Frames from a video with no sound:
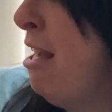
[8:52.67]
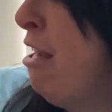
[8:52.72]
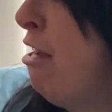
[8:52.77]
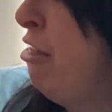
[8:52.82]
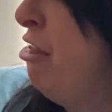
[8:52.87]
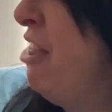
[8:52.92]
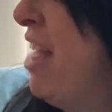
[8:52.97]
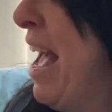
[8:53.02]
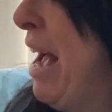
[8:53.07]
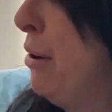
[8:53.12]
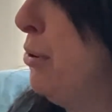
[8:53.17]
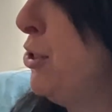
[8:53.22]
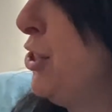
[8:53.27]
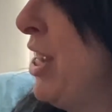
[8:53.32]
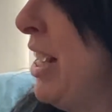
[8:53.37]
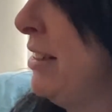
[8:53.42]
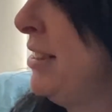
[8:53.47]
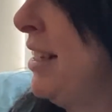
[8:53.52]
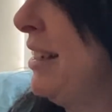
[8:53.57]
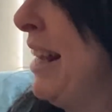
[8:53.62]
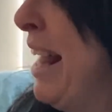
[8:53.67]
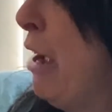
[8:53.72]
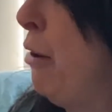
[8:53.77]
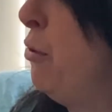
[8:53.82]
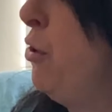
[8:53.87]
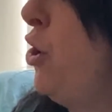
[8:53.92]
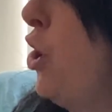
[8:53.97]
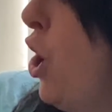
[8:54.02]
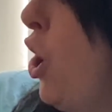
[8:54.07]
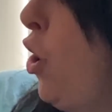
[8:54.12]
Thou shalt allow
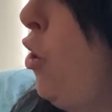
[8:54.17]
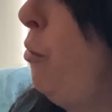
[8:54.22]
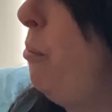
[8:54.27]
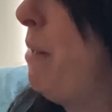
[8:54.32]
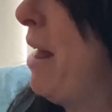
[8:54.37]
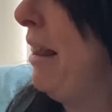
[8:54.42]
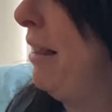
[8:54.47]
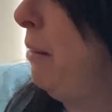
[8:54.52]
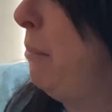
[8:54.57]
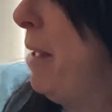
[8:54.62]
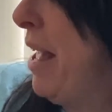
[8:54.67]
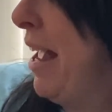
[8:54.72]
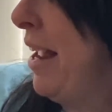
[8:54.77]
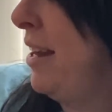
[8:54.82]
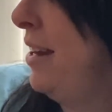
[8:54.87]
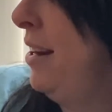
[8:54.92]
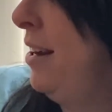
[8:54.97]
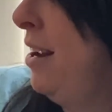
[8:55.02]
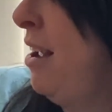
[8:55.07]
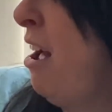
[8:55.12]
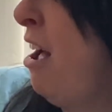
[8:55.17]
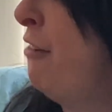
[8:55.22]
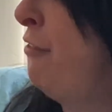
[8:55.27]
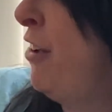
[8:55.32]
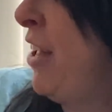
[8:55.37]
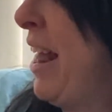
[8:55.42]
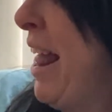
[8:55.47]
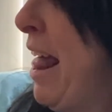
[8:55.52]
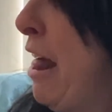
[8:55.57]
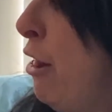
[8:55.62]
no melamed
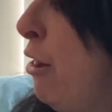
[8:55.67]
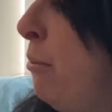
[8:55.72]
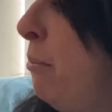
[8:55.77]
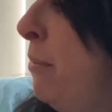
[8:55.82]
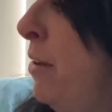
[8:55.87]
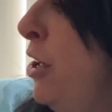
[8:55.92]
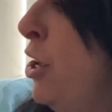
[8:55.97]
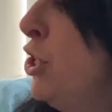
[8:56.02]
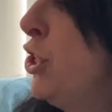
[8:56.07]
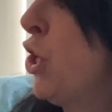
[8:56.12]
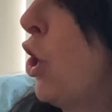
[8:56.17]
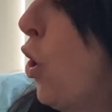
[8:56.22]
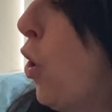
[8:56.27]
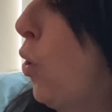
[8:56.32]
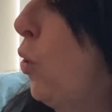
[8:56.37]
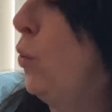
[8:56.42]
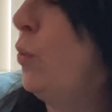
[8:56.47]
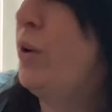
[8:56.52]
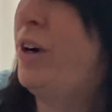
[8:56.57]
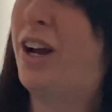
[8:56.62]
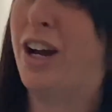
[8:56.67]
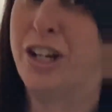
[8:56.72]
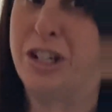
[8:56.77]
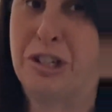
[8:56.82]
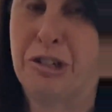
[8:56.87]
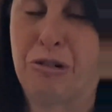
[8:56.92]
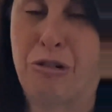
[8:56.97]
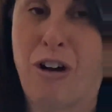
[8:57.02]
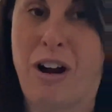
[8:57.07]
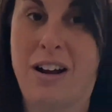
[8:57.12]
of Helm to own a
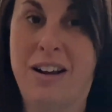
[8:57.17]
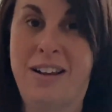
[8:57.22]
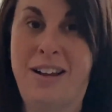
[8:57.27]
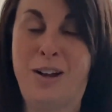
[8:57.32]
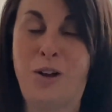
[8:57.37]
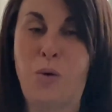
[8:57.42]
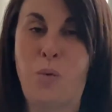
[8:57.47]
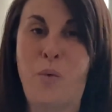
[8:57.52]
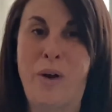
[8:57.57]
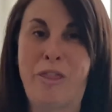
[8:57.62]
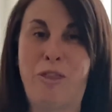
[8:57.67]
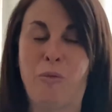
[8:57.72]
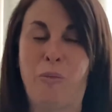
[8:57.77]
trunk with